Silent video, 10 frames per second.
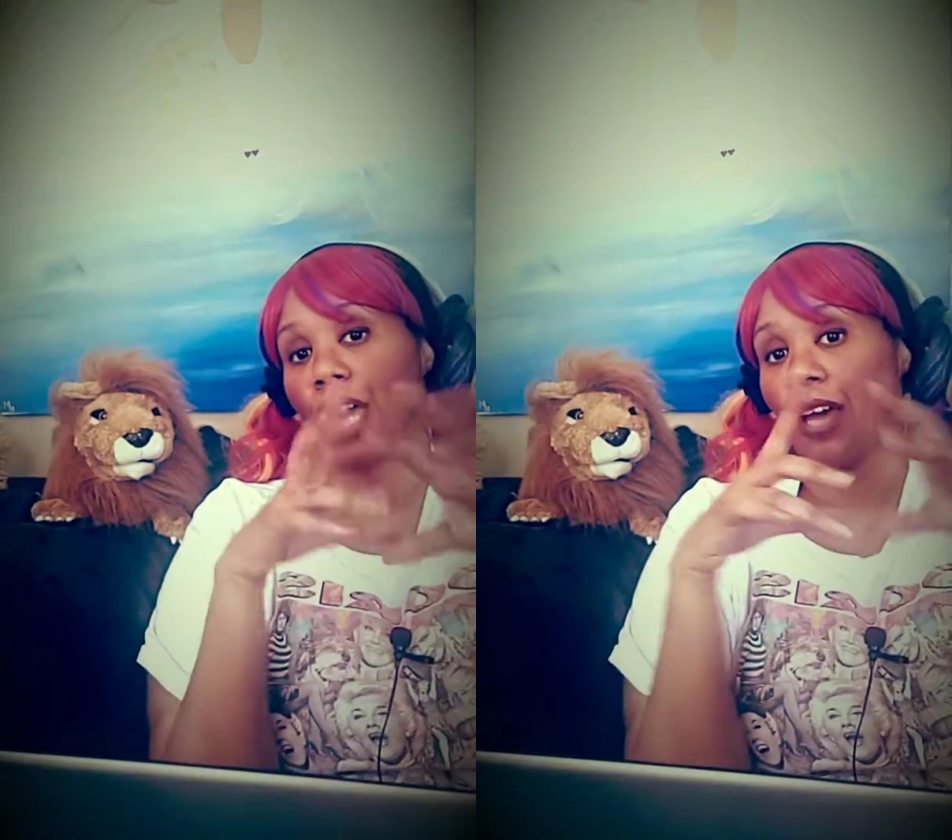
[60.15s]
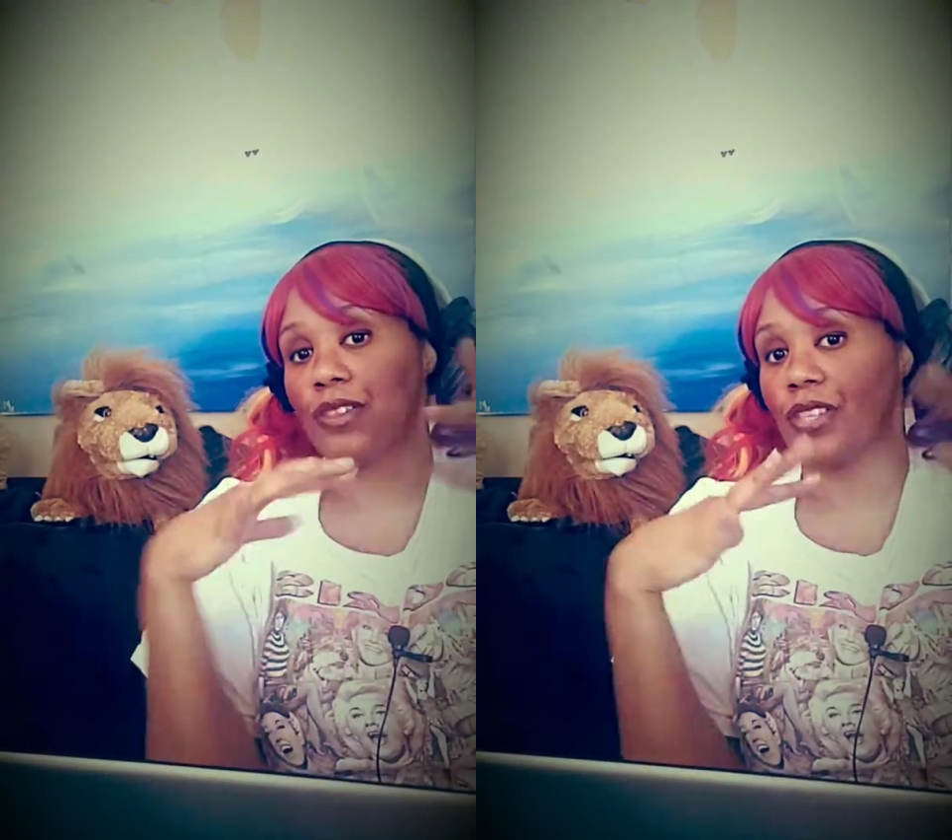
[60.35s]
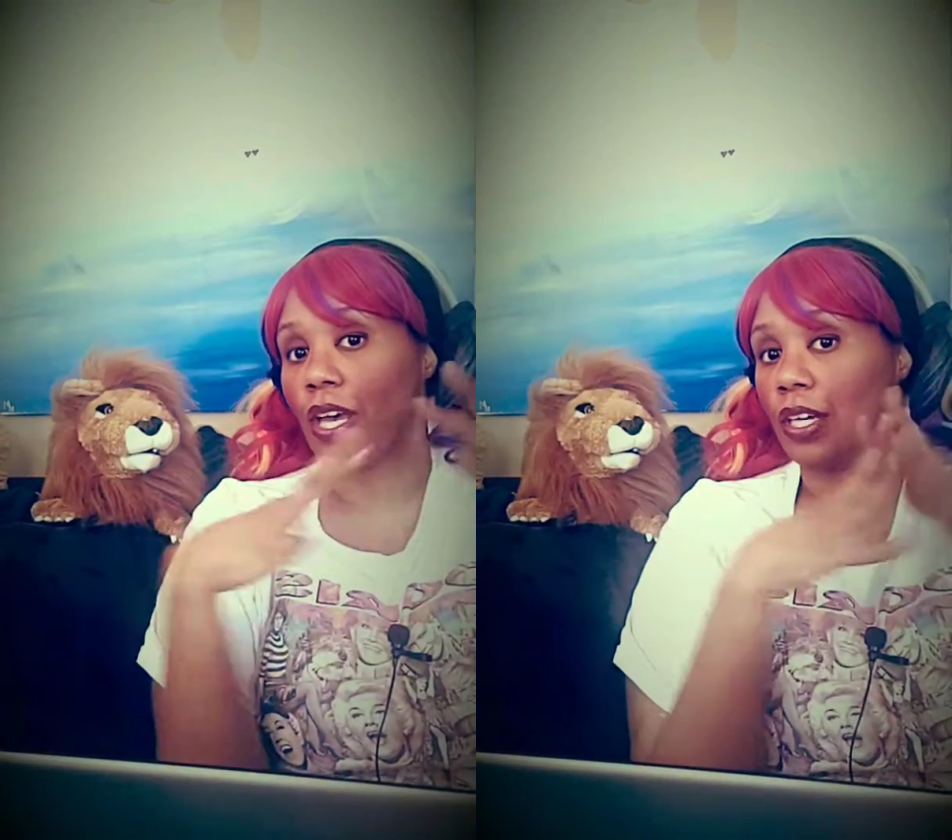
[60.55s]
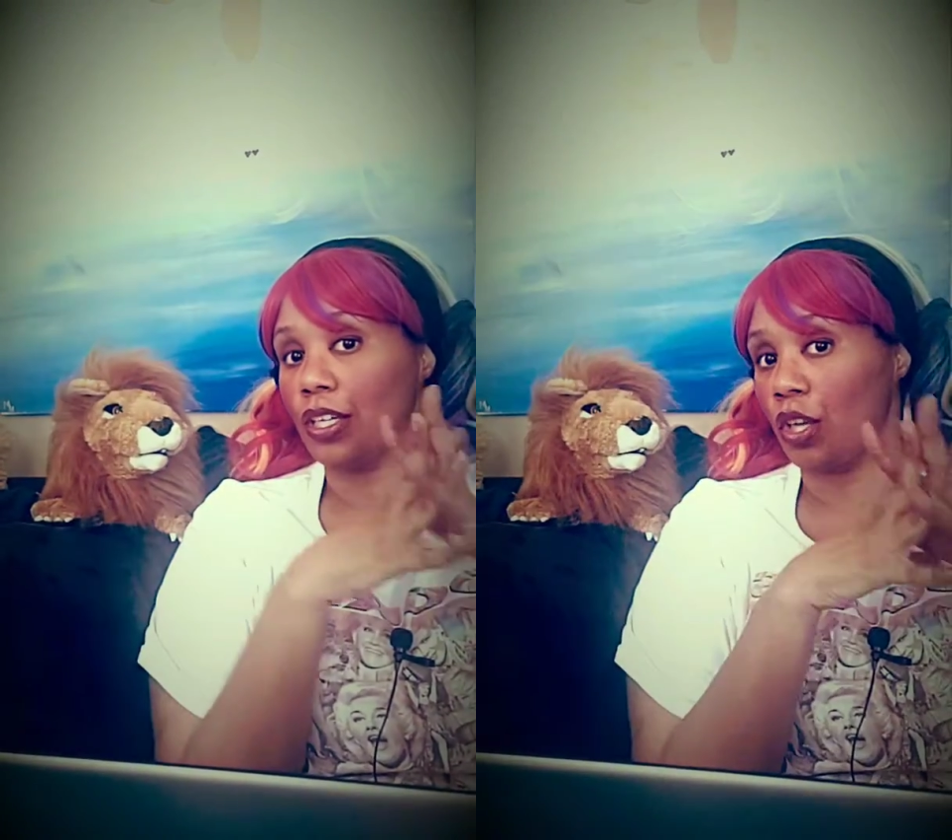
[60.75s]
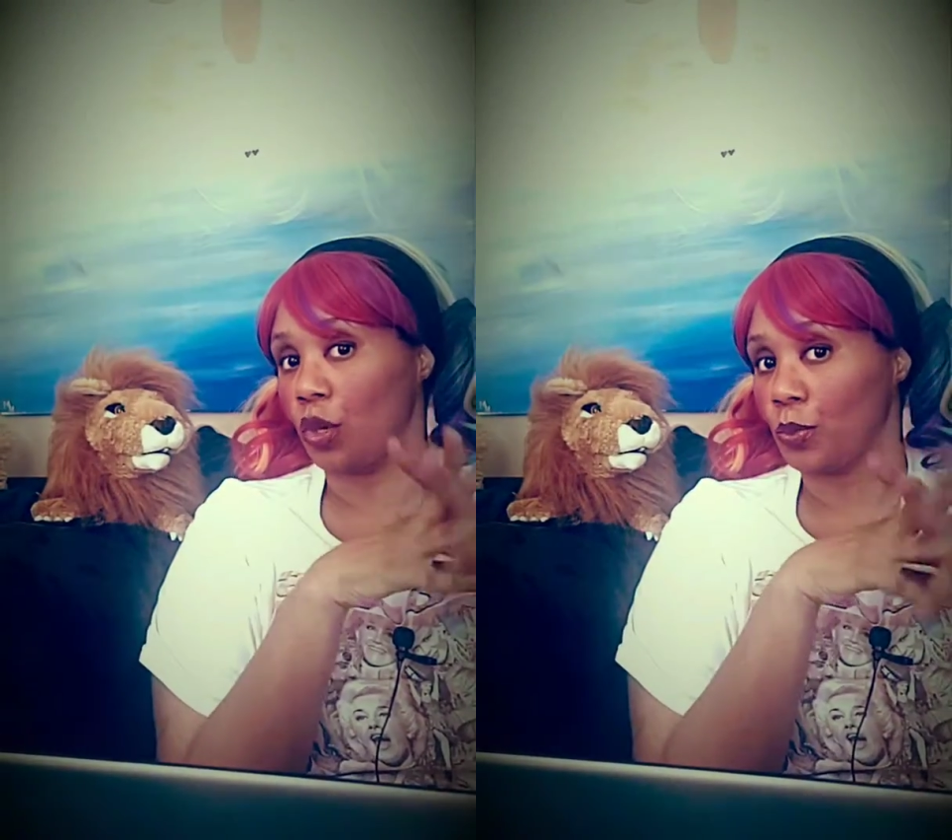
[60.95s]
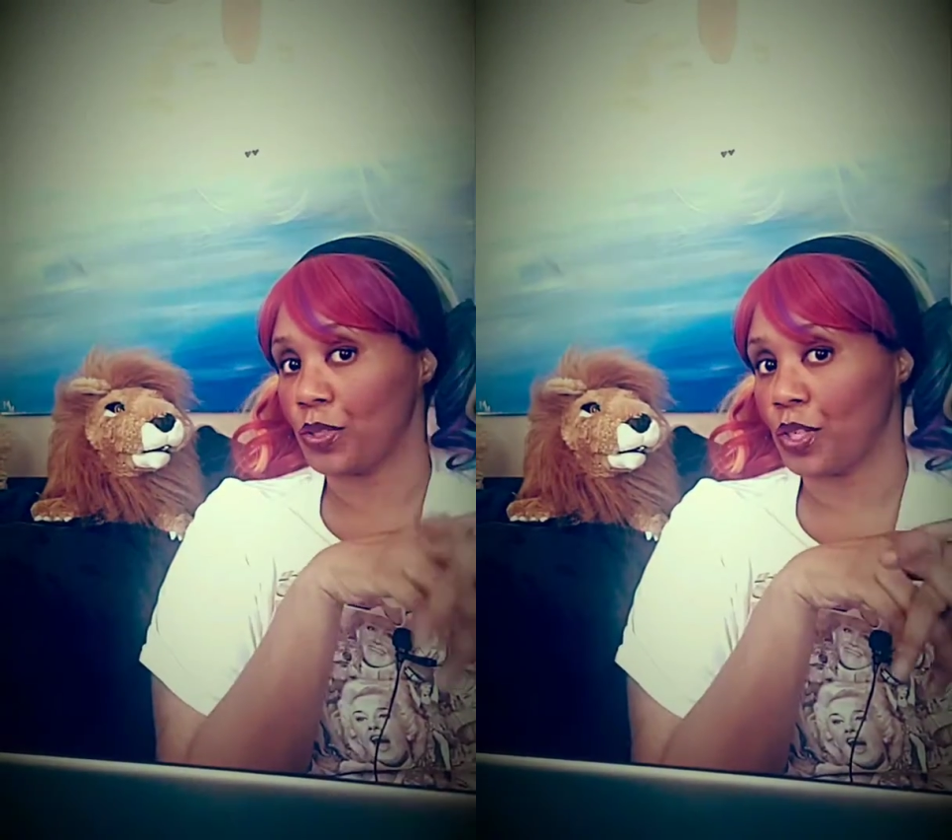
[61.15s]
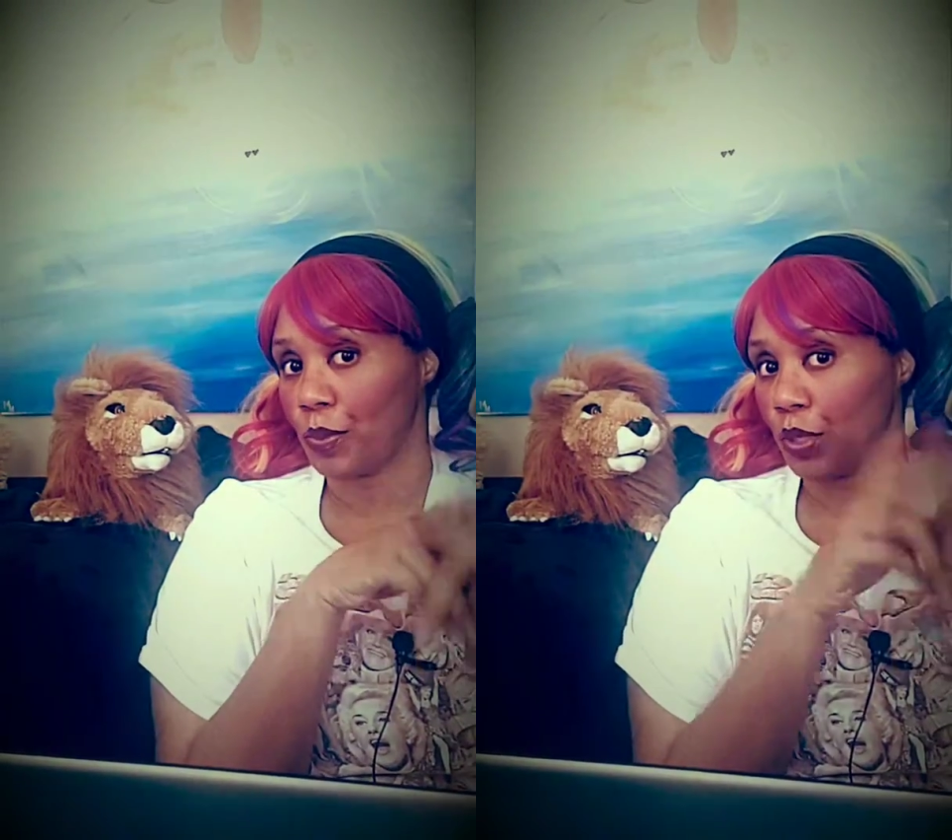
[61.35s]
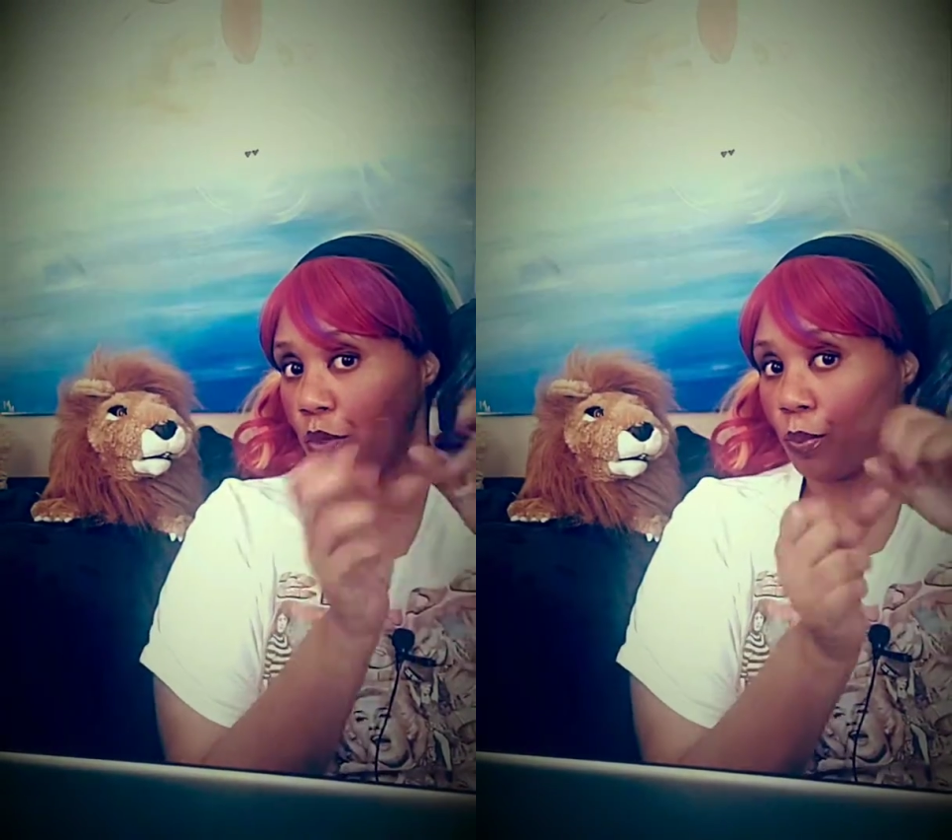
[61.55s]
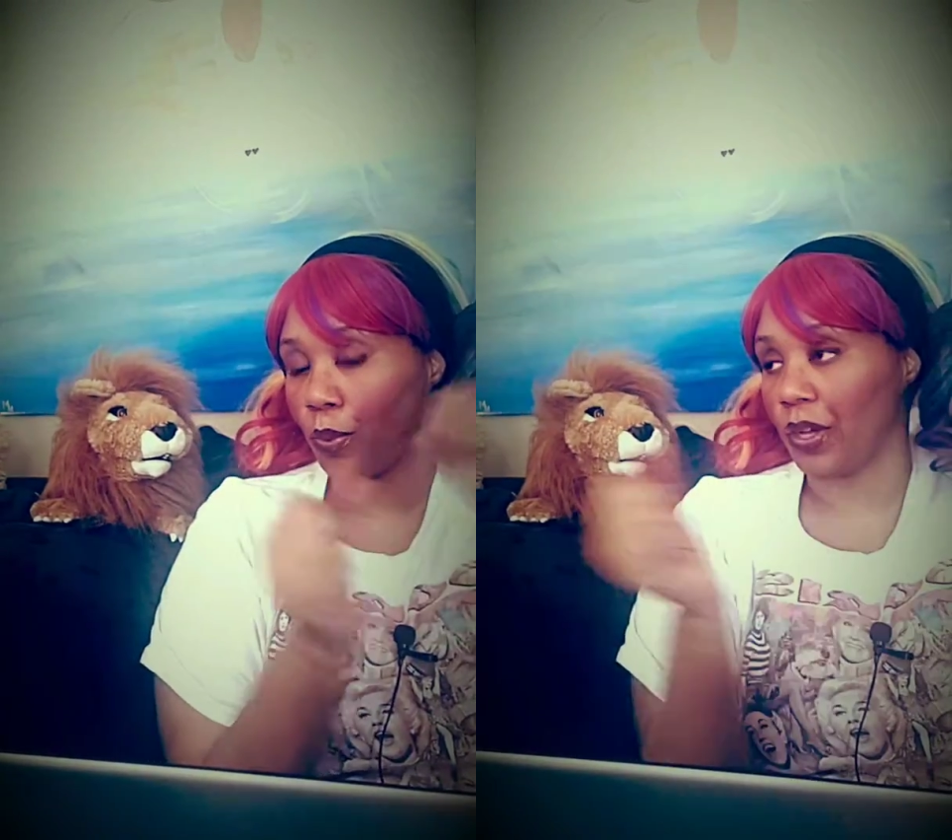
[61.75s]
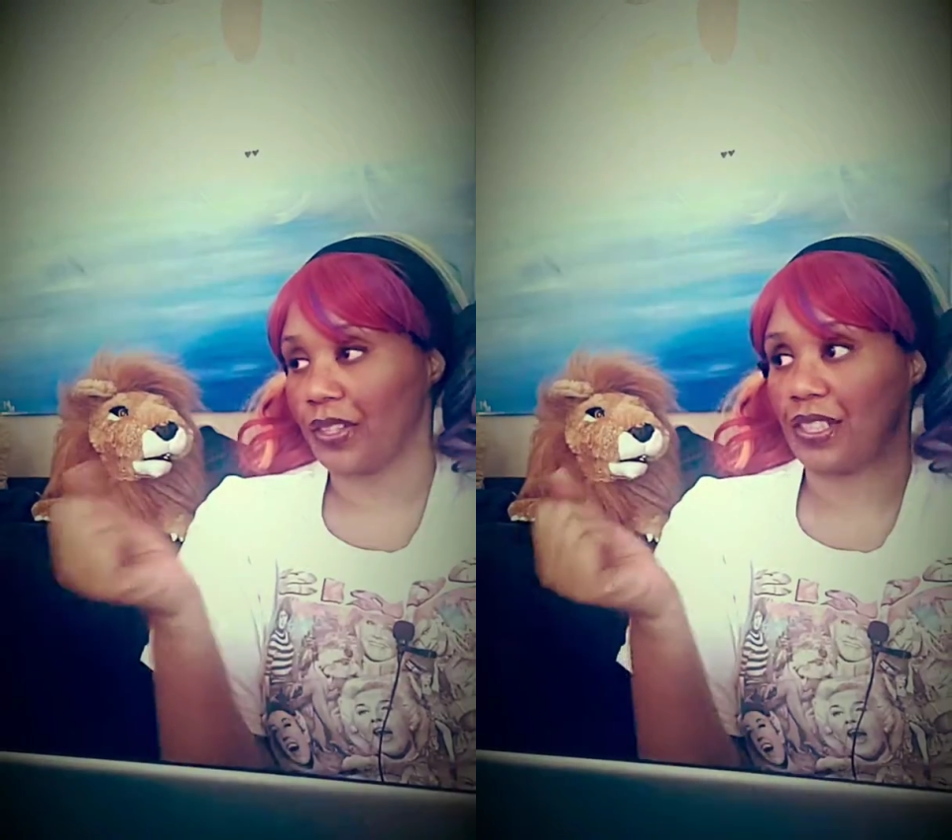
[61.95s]
outside and you opened up a little
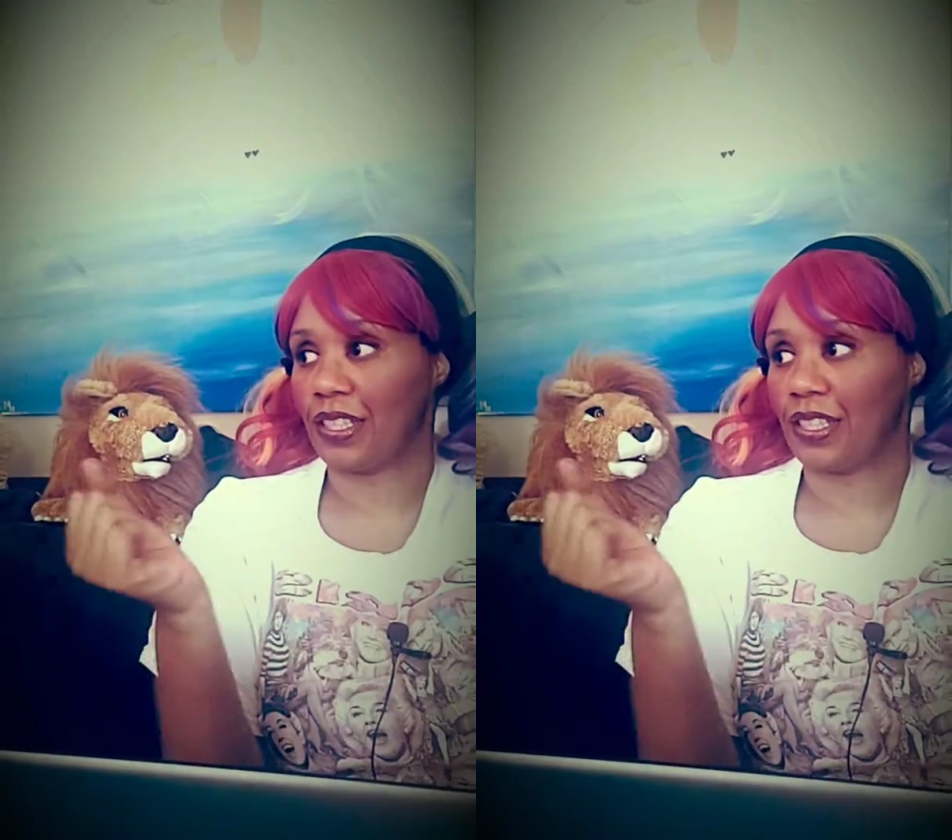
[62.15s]
boxy